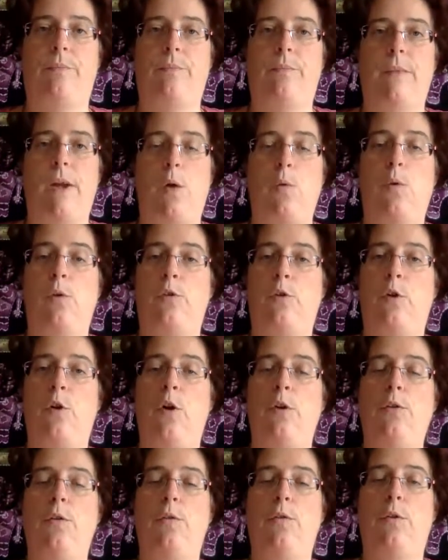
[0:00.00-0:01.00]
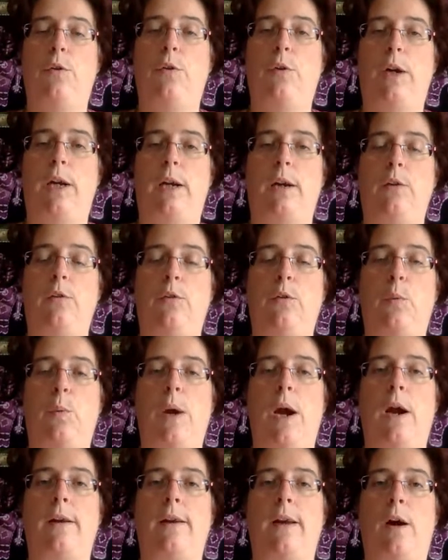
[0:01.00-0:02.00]
that was a lot of talking, so we
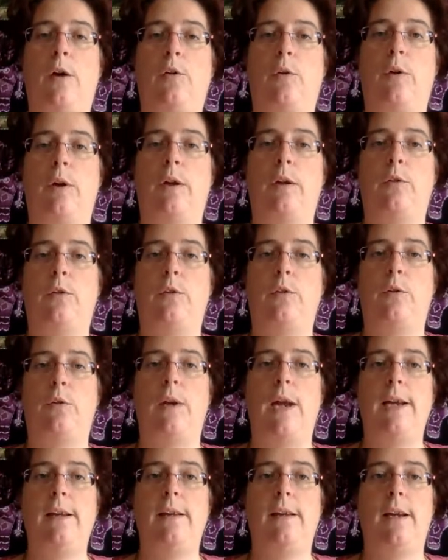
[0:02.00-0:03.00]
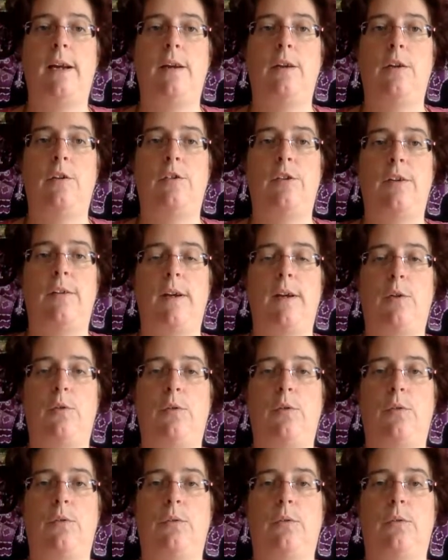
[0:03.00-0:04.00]
are now going to let the energy settle.